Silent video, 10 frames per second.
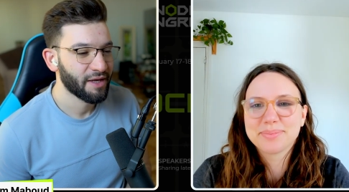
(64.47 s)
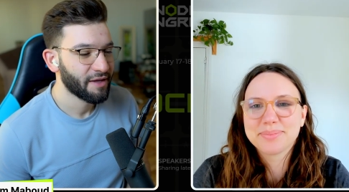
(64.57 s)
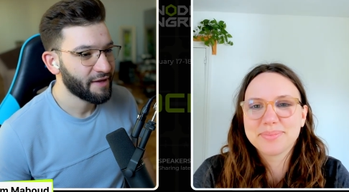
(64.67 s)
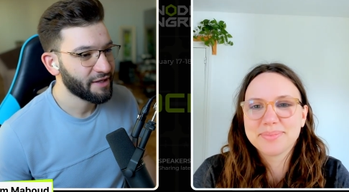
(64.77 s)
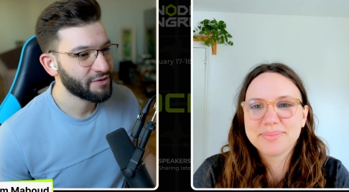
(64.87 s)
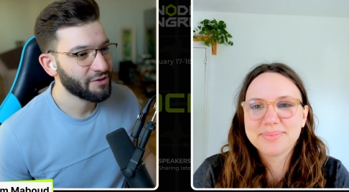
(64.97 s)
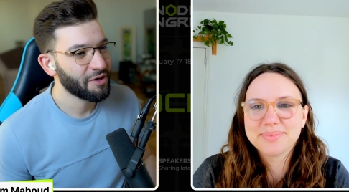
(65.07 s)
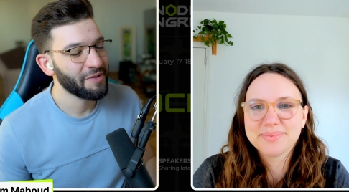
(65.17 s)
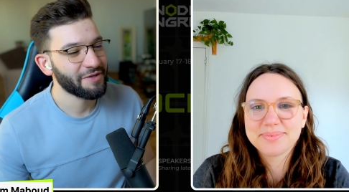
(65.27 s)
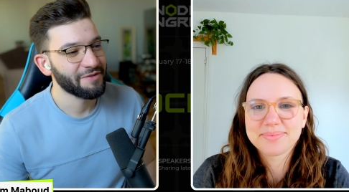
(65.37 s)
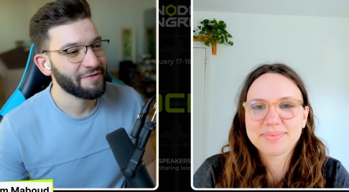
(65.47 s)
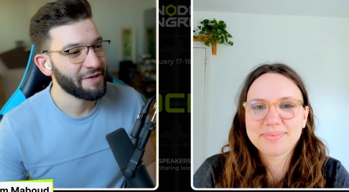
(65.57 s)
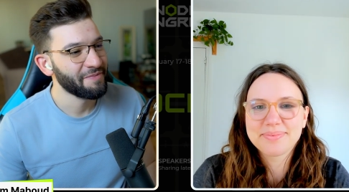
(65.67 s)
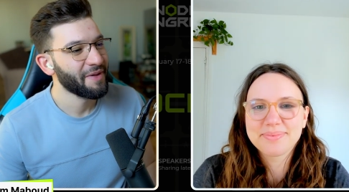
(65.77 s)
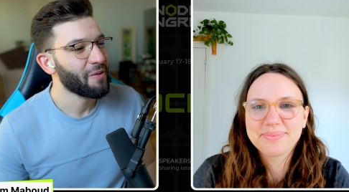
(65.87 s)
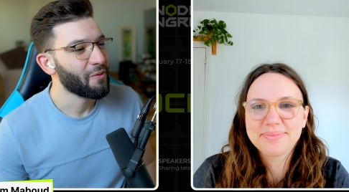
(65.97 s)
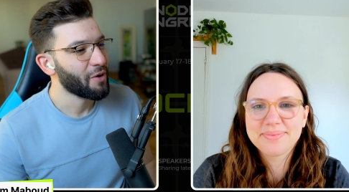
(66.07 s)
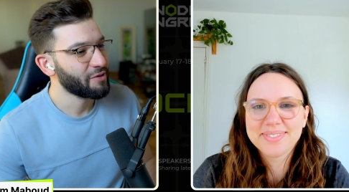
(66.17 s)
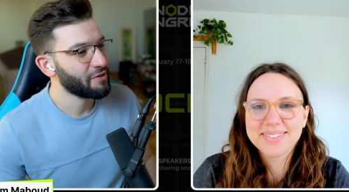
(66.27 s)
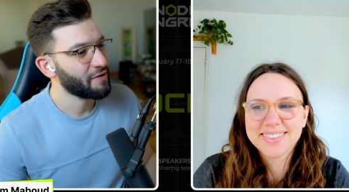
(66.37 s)
Speaker 1: Thanks for joining me, Sylwia. Why
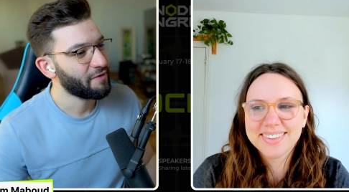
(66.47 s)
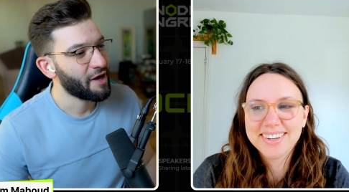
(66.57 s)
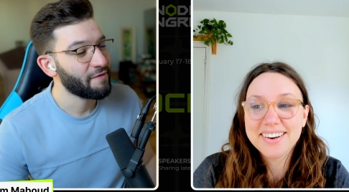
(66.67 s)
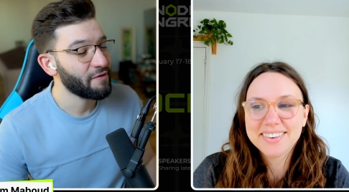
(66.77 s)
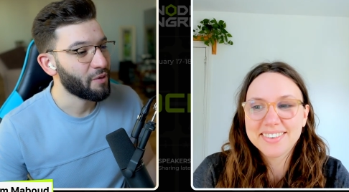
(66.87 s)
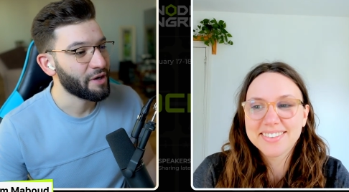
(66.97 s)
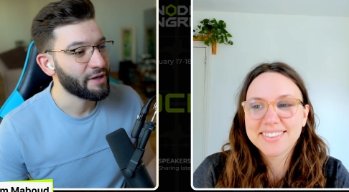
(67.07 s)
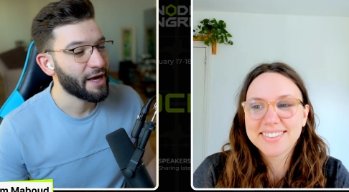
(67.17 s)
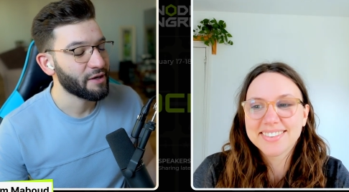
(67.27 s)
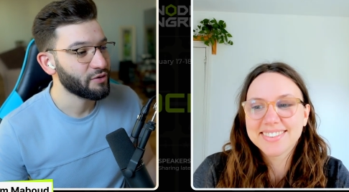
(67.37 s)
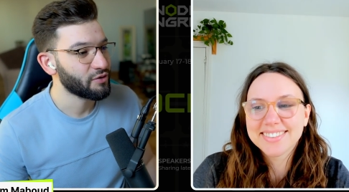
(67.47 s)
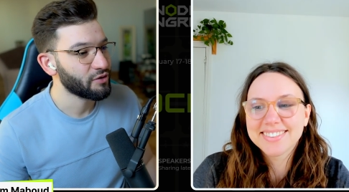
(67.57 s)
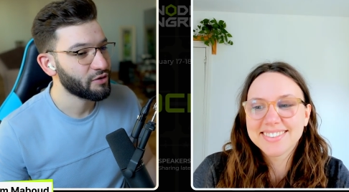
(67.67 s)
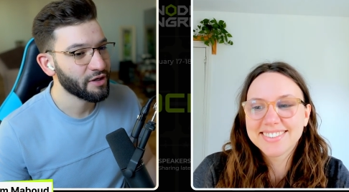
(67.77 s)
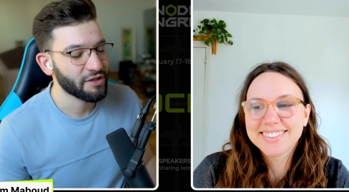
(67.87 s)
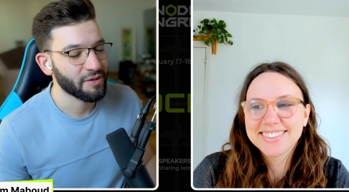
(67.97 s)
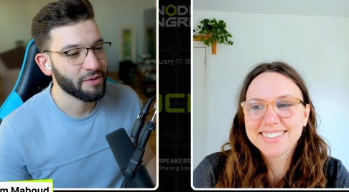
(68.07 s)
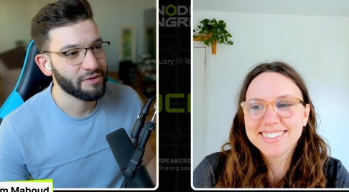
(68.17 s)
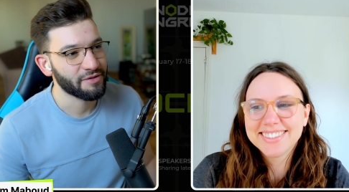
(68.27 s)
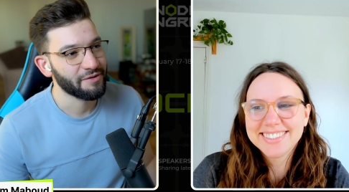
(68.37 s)
don't you give everyone an introduction about
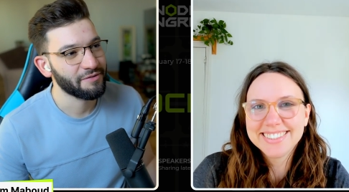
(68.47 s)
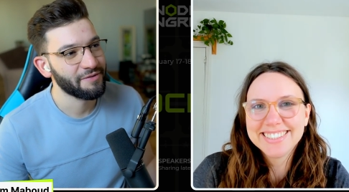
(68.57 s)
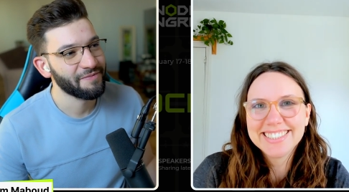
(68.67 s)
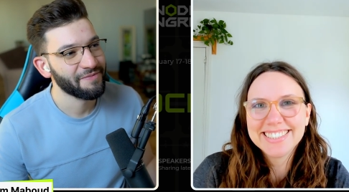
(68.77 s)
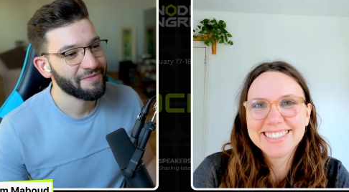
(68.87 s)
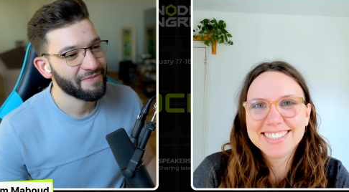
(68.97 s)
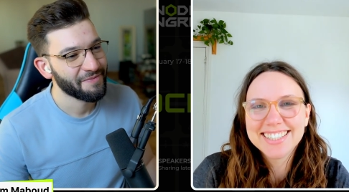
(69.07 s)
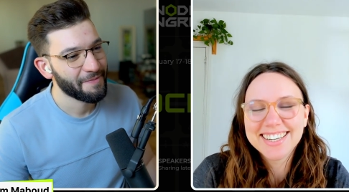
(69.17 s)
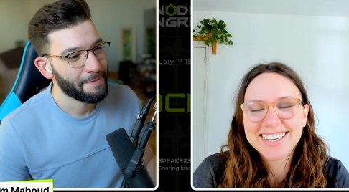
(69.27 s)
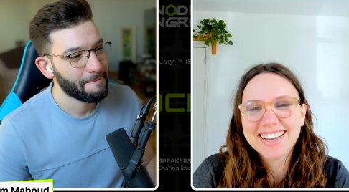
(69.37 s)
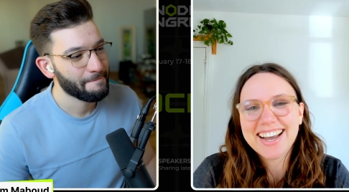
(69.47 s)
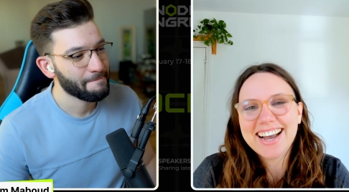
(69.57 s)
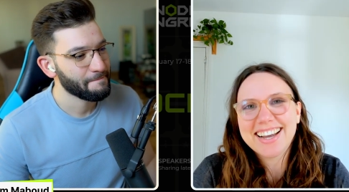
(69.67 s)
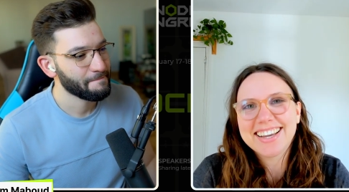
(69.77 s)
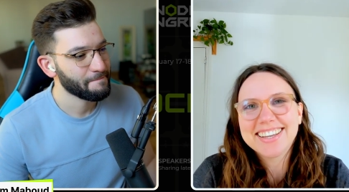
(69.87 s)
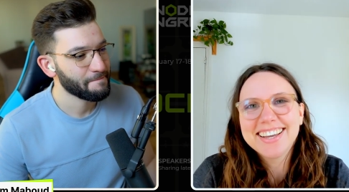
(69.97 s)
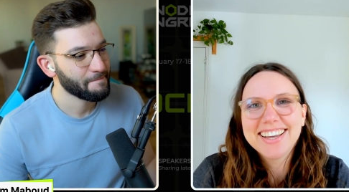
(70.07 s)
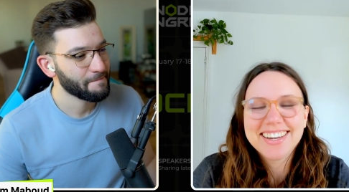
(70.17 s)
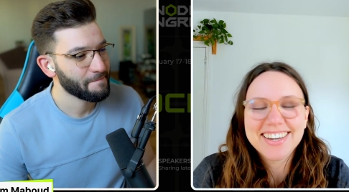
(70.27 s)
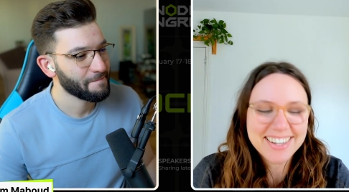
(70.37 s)
yourself?
Speaker 2: Hi.
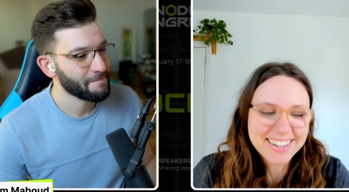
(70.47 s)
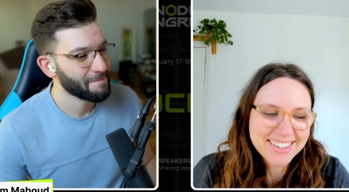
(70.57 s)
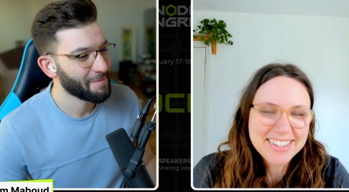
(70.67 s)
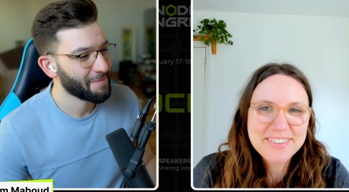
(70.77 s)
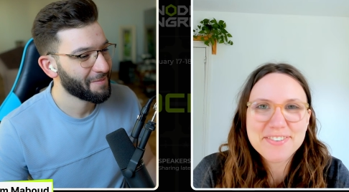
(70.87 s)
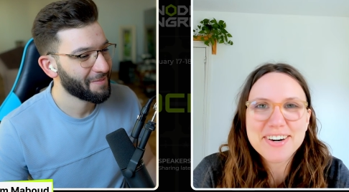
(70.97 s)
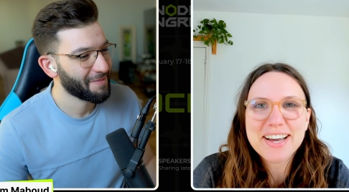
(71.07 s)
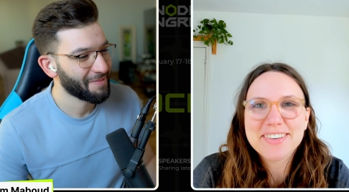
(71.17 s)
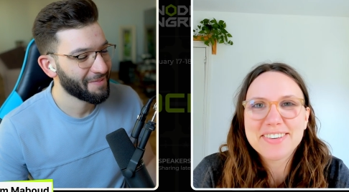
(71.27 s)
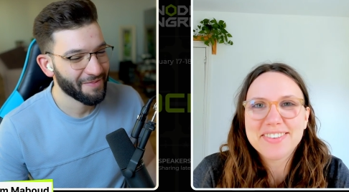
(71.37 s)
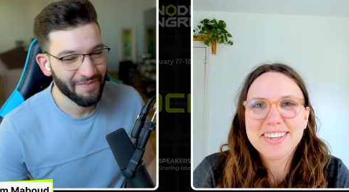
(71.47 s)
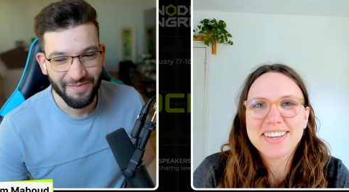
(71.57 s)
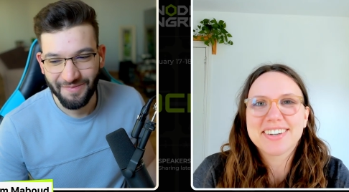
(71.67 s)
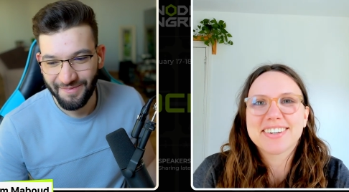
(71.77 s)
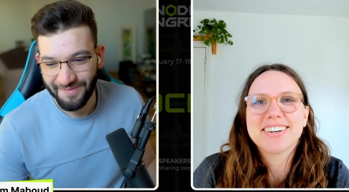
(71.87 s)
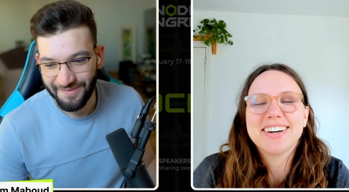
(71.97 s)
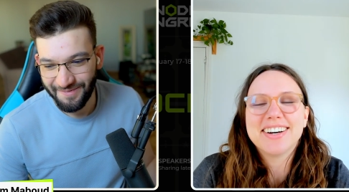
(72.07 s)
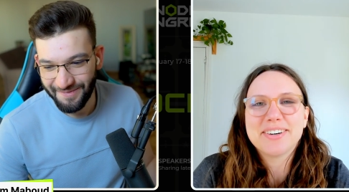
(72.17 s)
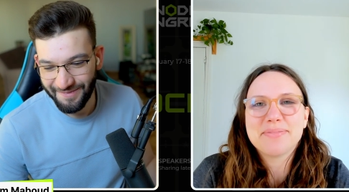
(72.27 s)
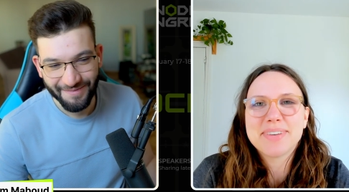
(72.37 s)
Thank you for having me here.
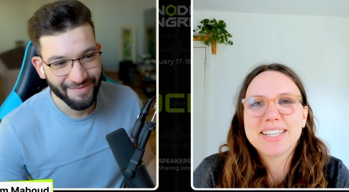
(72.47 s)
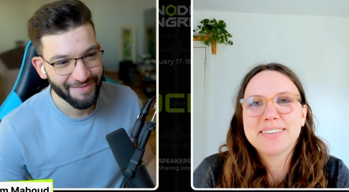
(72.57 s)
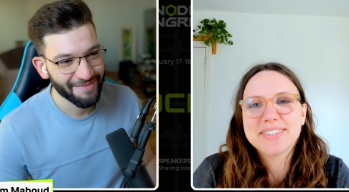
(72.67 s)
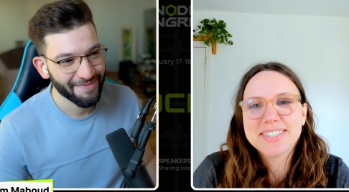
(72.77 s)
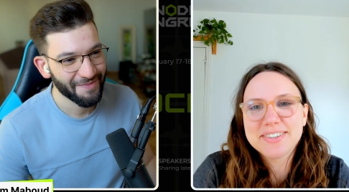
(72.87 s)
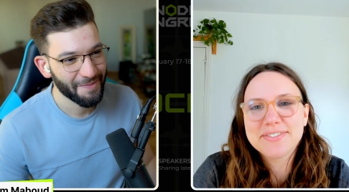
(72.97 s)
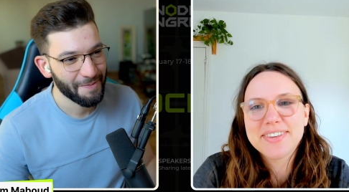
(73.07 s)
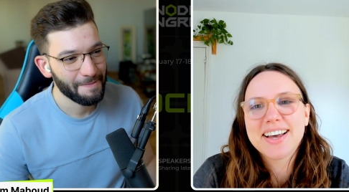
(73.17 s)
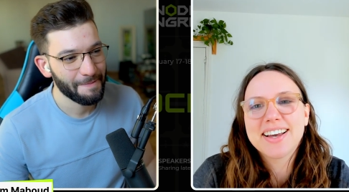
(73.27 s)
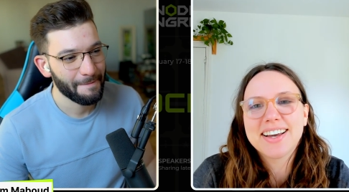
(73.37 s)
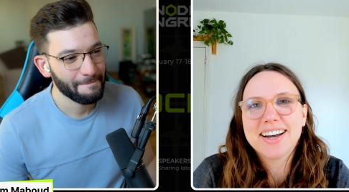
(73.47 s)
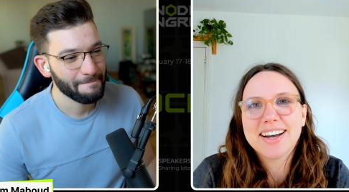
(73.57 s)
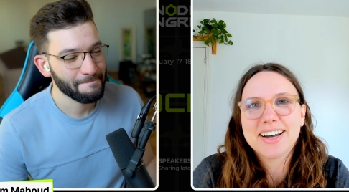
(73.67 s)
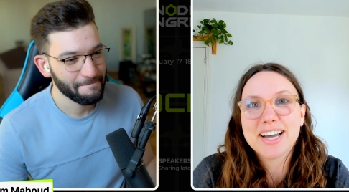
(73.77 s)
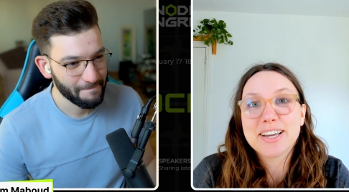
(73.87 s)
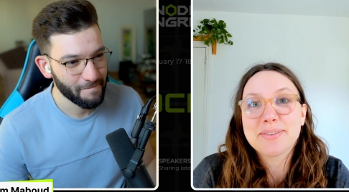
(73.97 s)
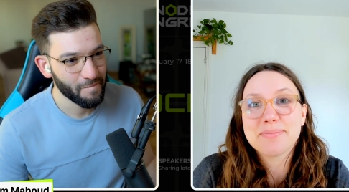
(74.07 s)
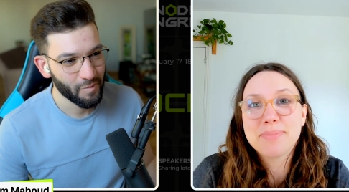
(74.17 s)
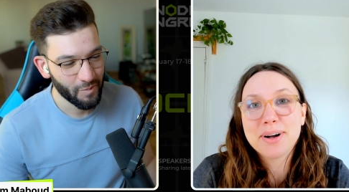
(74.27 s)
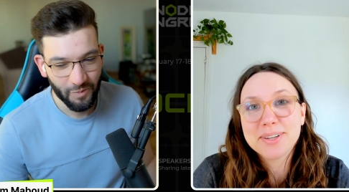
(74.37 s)
My name is Sylwia. I am
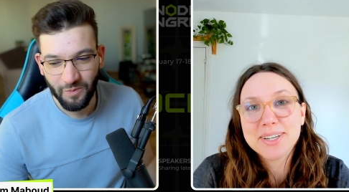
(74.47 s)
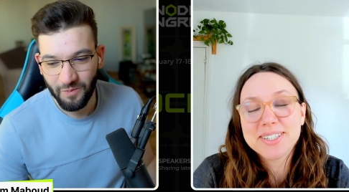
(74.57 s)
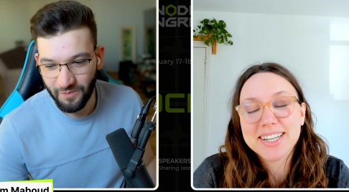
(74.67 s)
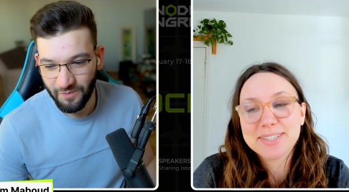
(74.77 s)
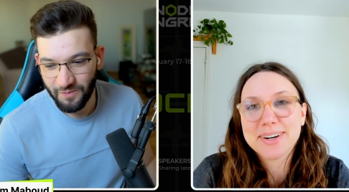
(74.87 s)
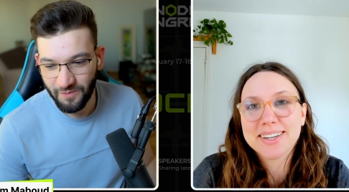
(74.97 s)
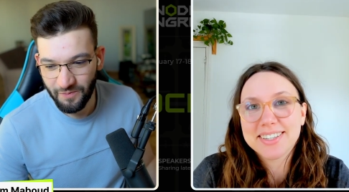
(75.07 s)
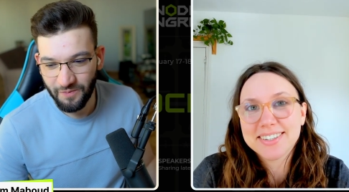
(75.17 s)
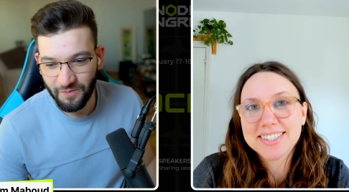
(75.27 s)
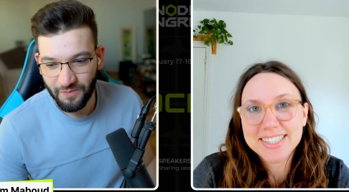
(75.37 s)
Polish, that's why there's a